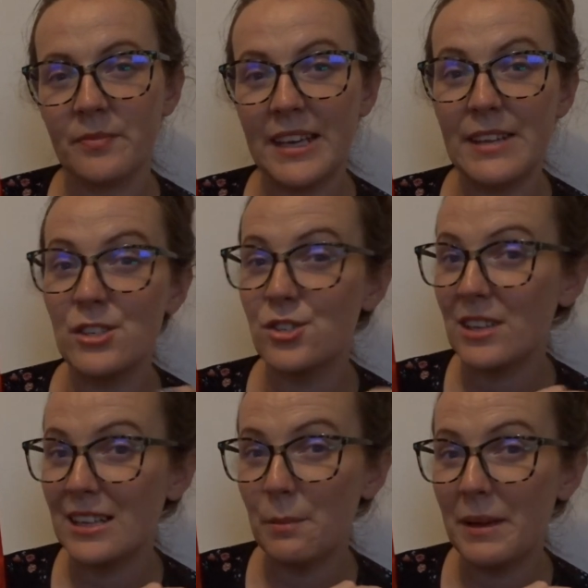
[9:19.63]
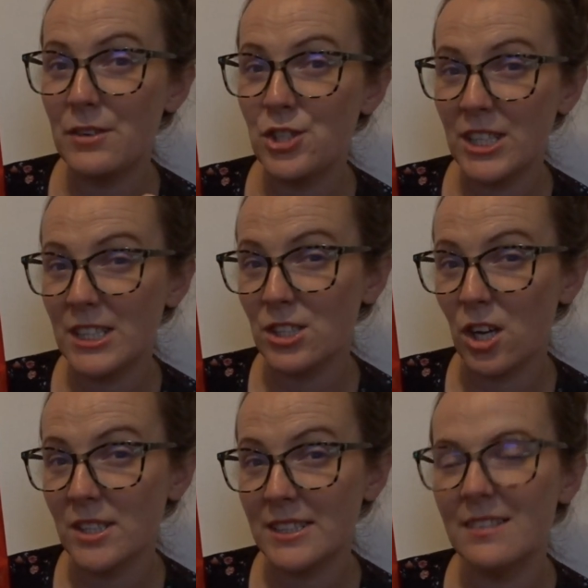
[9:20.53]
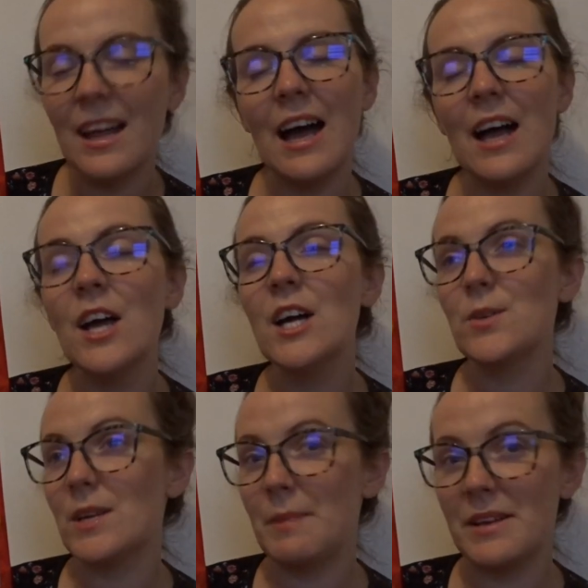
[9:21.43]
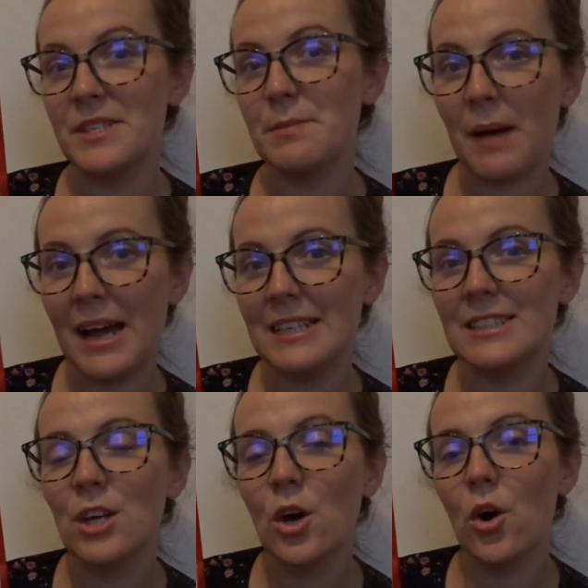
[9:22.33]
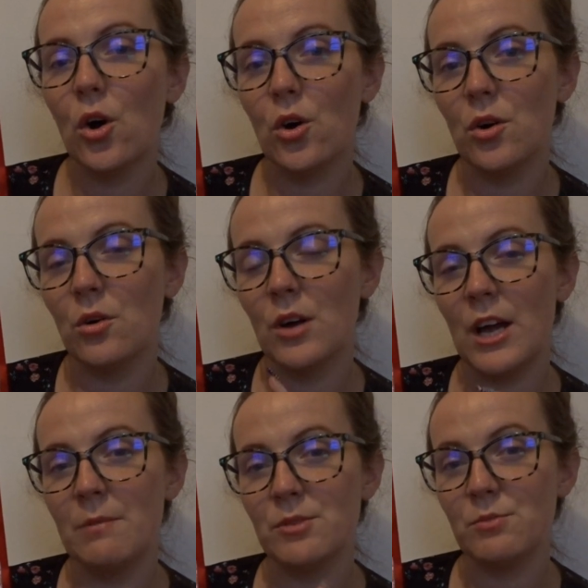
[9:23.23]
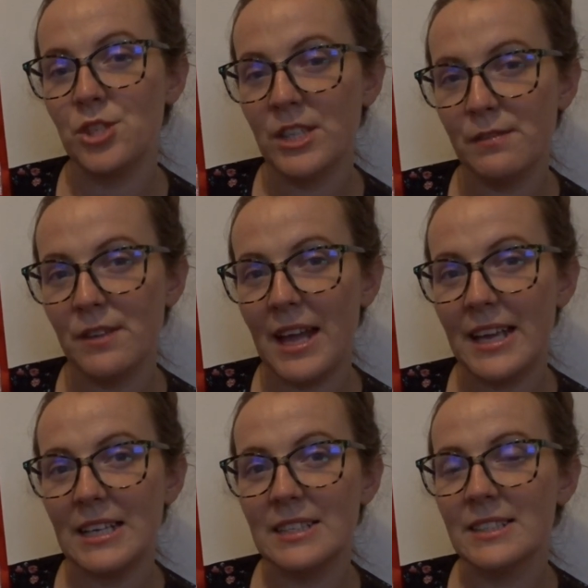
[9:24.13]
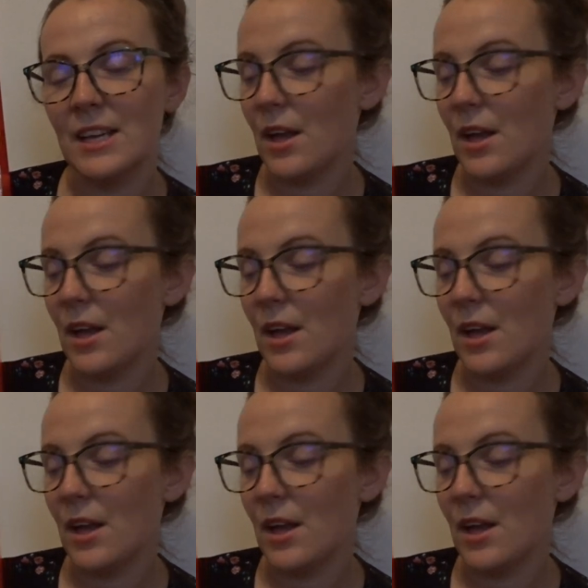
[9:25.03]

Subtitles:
either a little bit of chili sauce in there, try a bit of spice, or some chili flakes.